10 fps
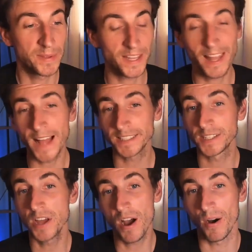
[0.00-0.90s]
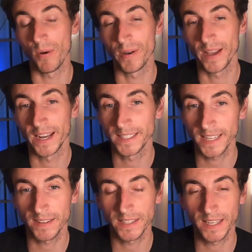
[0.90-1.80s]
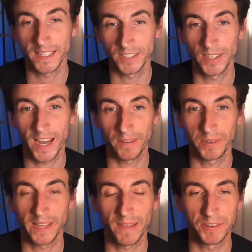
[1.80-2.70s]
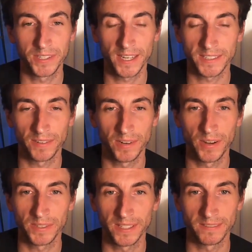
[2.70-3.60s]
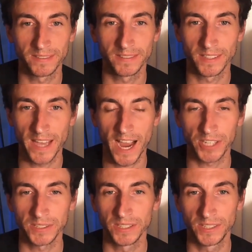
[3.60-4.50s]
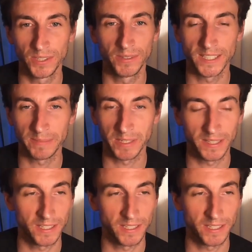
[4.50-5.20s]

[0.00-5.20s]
it's a lot to know, and it sounds like it, you got to really have your ducks in a row to to actually do this. I mean, the